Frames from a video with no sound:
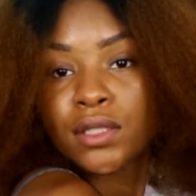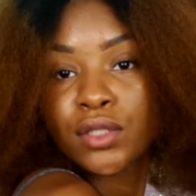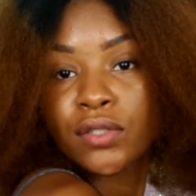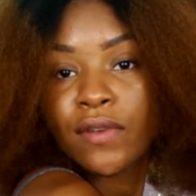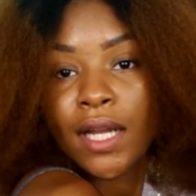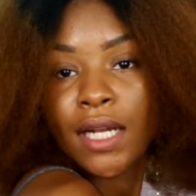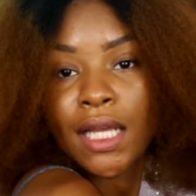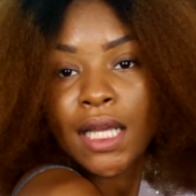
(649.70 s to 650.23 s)
you
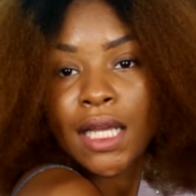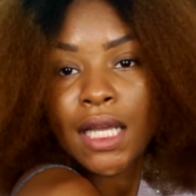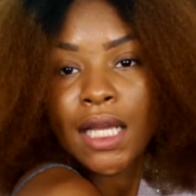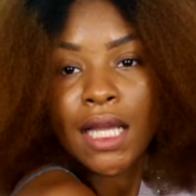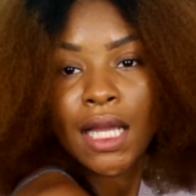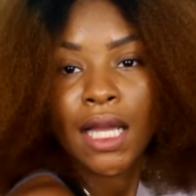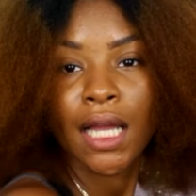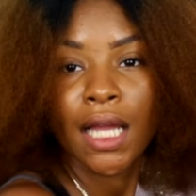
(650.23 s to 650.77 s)
ready?
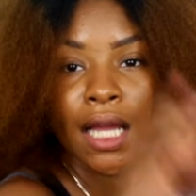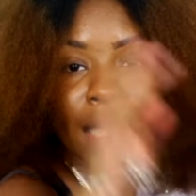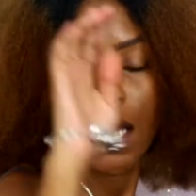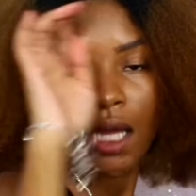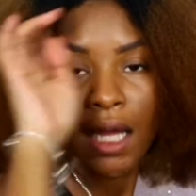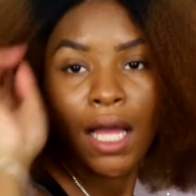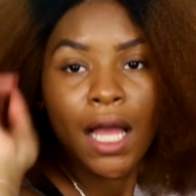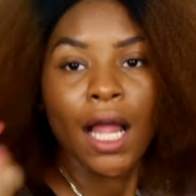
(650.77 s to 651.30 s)

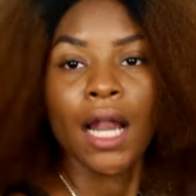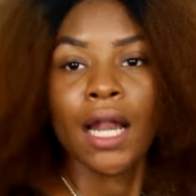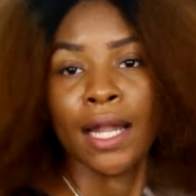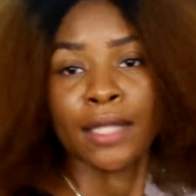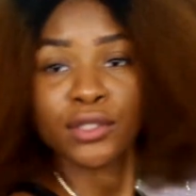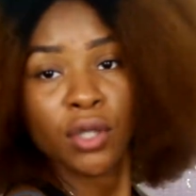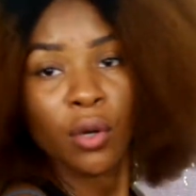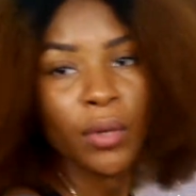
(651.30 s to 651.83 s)

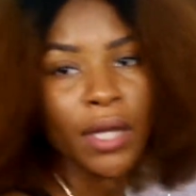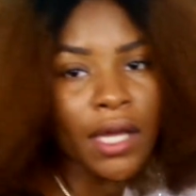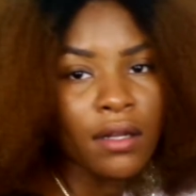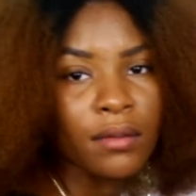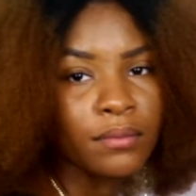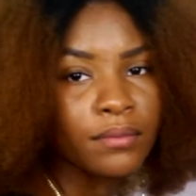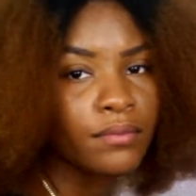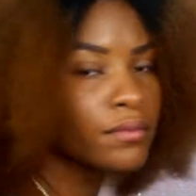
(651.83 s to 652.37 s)
Let's go get
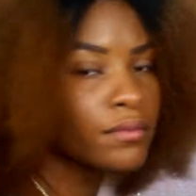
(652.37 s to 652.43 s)
them.